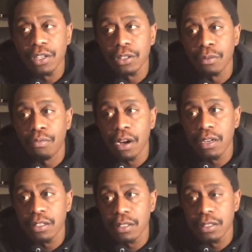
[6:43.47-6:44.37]
the
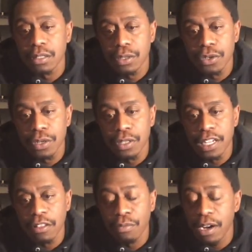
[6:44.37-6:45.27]
Bronx,
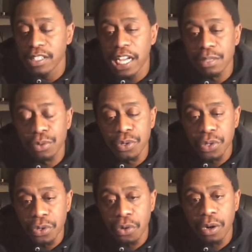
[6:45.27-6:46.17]
South Bronx Hospital in New
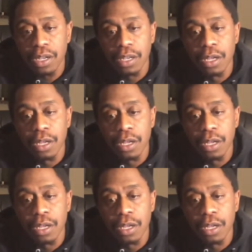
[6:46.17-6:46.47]
York.